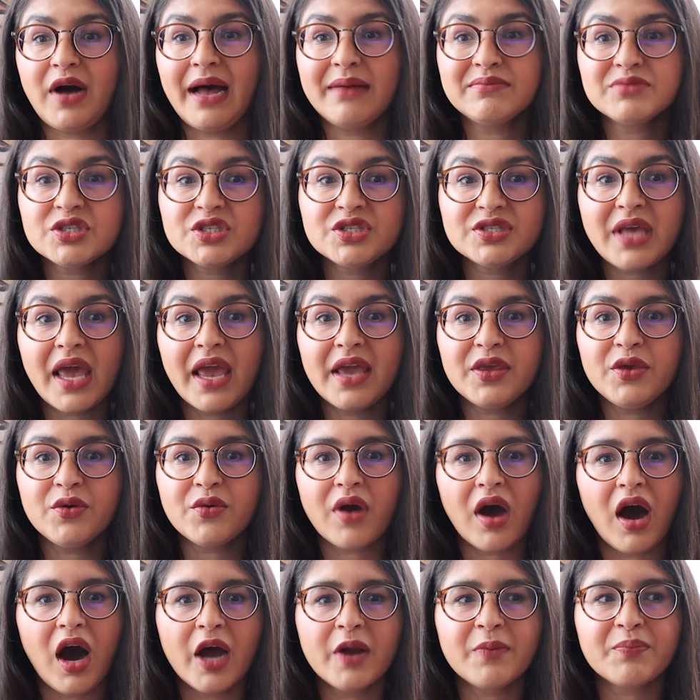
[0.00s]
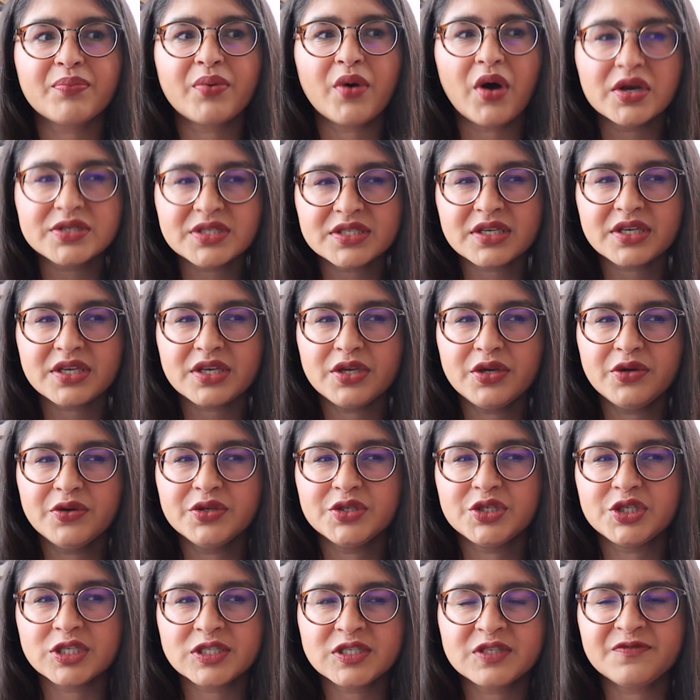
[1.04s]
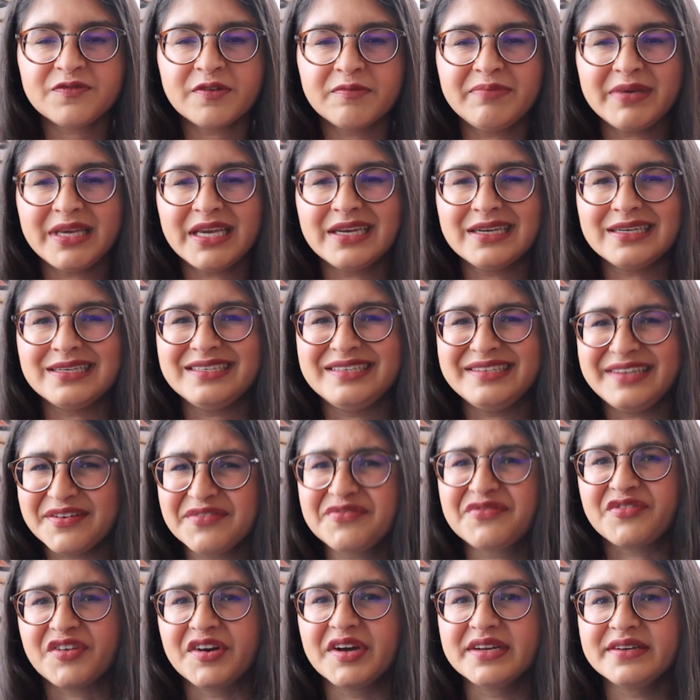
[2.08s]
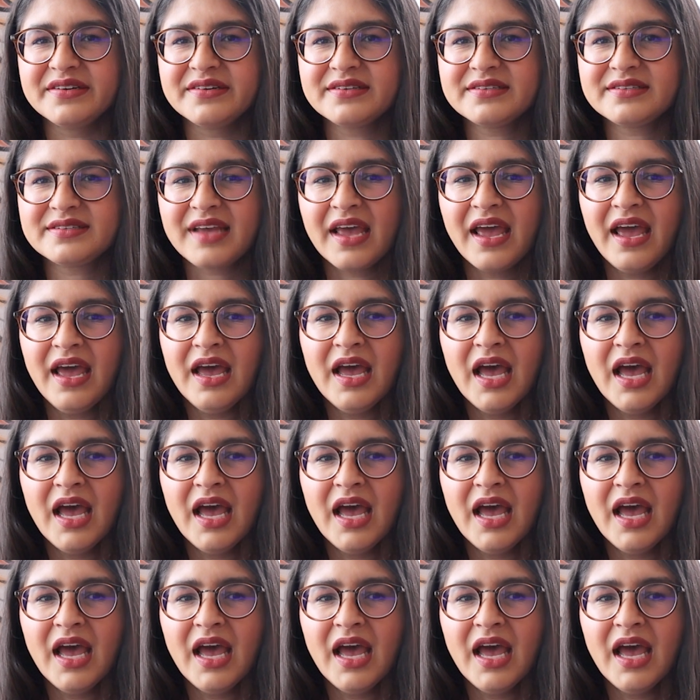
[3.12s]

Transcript: I'm just saying you can't prosecute just for being different.